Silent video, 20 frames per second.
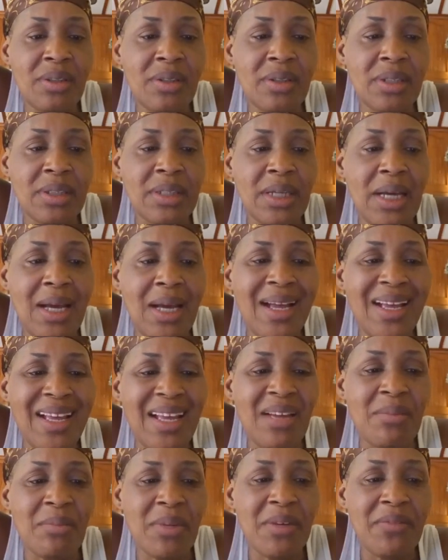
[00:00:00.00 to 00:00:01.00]
that I
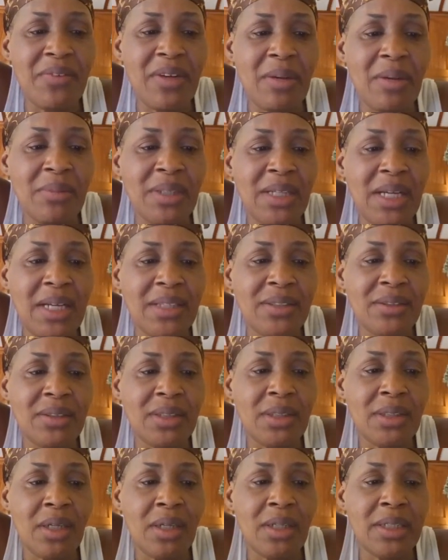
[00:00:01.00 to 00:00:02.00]
and my family had to
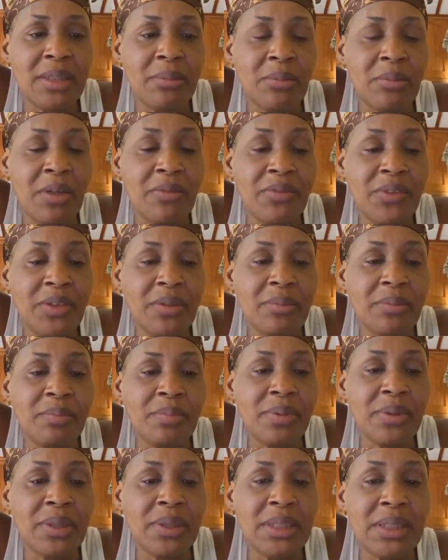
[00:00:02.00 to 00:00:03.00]
cut him off
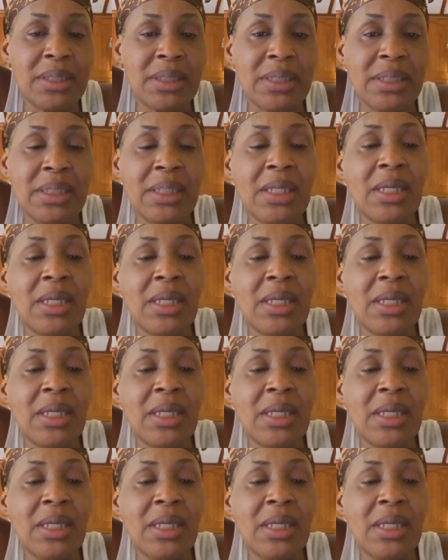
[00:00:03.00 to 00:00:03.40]
completely.